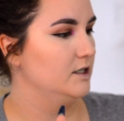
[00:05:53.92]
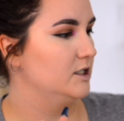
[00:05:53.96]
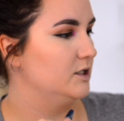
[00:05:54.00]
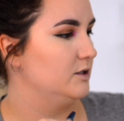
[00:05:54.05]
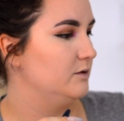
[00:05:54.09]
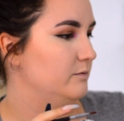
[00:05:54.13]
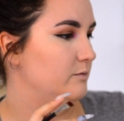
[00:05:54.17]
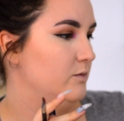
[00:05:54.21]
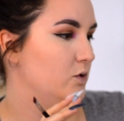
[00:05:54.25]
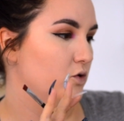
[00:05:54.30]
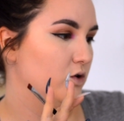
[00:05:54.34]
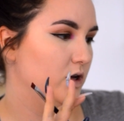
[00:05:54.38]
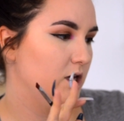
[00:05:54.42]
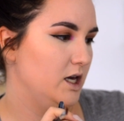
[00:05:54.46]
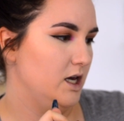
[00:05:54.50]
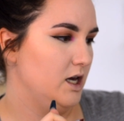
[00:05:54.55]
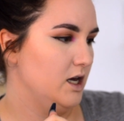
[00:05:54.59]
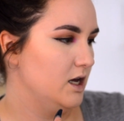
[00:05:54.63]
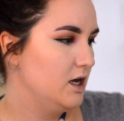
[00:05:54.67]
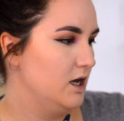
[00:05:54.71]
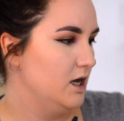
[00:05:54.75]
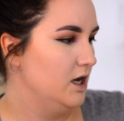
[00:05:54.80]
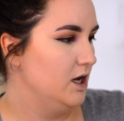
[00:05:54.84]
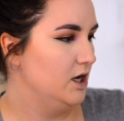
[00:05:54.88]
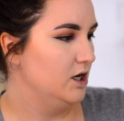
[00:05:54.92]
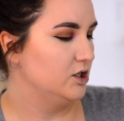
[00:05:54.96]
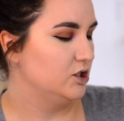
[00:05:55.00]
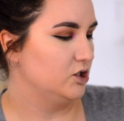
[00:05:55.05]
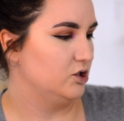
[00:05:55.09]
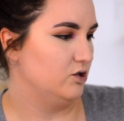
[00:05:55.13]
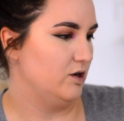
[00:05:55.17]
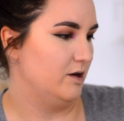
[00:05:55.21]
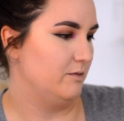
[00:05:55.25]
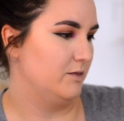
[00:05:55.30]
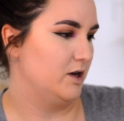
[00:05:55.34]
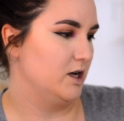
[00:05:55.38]
smoky.
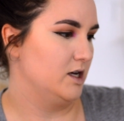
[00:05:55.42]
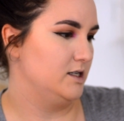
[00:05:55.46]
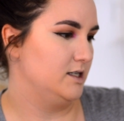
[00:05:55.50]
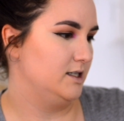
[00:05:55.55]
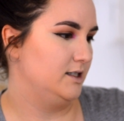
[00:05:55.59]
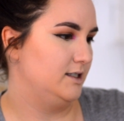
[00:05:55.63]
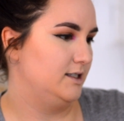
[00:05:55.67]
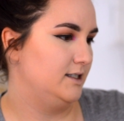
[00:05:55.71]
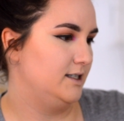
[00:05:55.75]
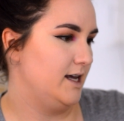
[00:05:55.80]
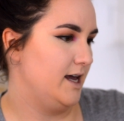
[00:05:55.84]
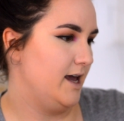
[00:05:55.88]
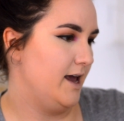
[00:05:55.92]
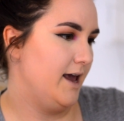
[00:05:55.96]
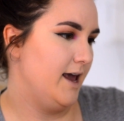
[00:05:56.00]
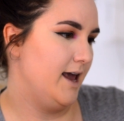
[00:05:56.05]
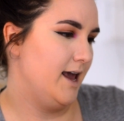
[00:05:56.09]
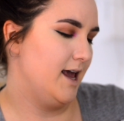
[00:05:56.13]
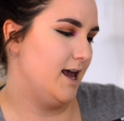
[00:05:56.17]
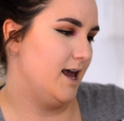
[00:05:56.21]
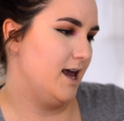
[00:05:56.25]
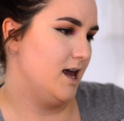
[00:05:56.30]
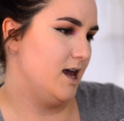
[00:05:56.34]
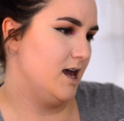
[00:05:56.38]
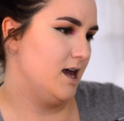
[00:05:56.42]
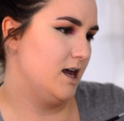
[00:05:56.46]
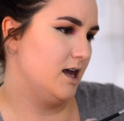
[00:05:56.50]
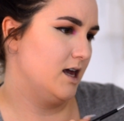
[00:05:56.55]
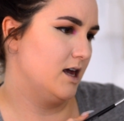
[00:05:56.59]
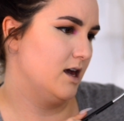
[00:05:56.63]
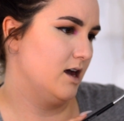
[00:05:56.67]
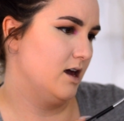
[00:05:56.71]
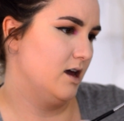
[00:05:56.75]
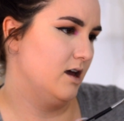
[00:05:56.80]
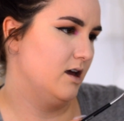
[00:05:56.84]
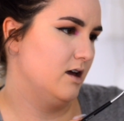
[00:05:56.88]
So I'm gonna
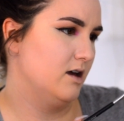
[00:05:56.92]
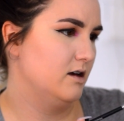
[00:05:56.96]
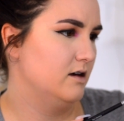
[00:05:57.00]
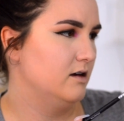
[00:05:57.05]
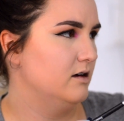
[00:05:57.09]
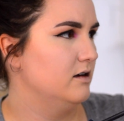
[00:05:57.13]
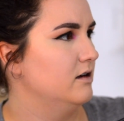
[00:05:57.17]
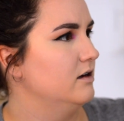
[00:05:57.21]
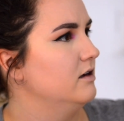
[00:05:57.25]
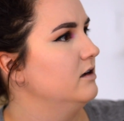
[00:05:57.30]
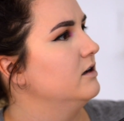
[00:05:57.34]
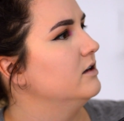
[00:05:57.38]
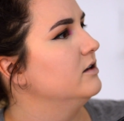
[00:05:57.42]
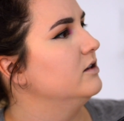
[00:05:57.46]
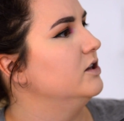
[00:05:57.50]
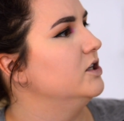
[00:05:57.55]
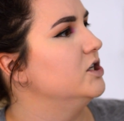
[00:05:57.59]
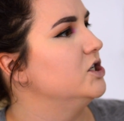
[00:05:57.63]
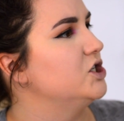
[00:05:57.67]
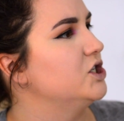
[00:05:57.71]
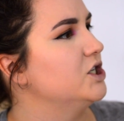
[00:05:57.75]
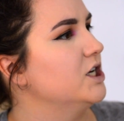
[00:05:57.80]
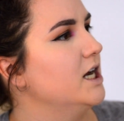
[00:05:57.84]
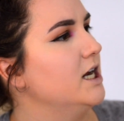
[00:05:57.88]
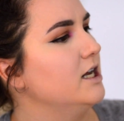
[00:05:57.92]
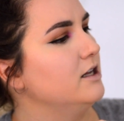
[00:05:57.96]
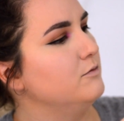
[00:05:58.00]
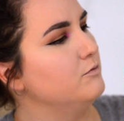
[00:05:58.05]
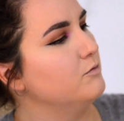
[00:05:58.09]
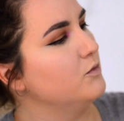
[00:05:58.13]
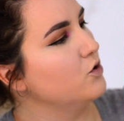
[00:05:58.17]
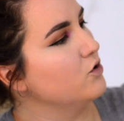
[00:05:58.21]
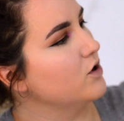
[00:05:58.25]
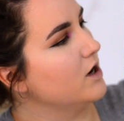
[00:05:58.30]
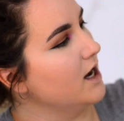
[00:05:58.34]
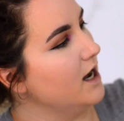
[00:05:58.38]
take the shade
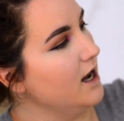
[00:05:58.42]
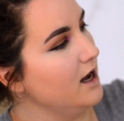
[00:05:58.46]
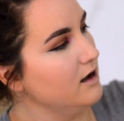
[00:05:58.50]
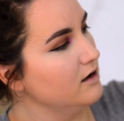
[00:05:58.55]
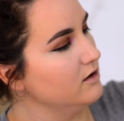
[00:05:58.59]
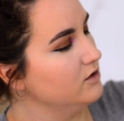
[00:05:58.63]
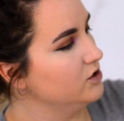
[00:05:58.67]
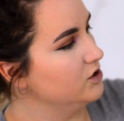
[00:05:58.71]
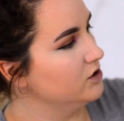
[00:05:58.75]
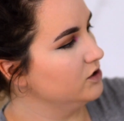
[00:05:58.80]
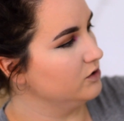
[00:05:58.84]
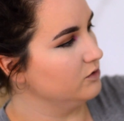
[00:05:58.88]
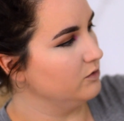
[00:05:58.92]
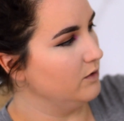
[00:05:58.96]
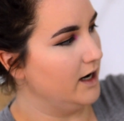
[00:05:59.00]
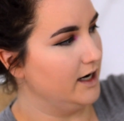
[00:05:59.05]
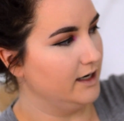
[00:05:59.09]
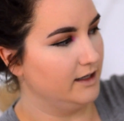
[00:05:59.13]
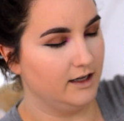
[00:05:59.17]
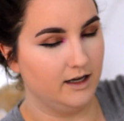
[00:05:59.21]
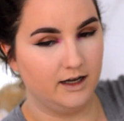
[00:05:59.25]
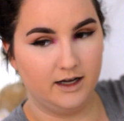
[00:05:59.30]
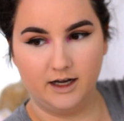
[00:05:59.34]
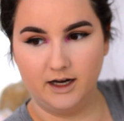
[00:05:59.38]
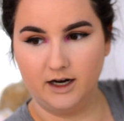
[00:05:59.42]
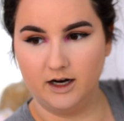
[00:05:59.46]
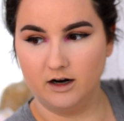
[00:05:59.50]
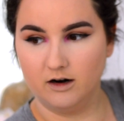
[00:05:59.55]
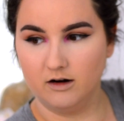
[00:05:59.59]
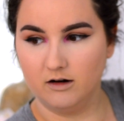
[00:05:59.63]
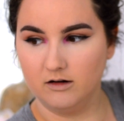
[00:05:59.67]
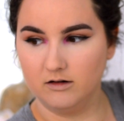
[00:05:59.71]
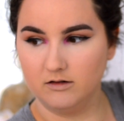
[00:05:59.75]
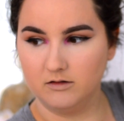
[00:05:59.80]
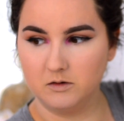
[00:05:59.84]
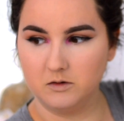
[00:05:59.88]
Mocha just right
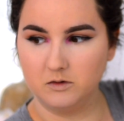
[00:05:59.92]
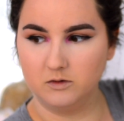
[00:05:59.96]
here,